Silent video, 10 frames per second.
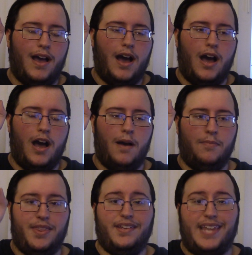
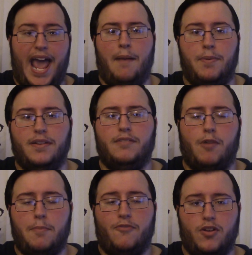um, this happened,
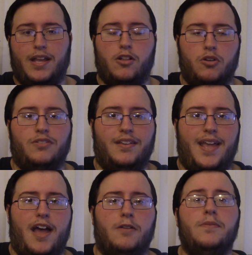right before they closed it
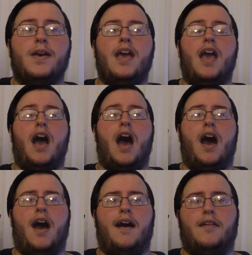down,
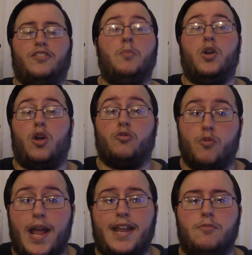uh, someone on
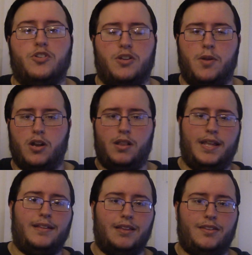Reddit, which I'm going to
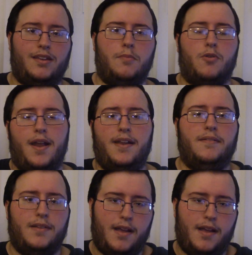link this subreddit.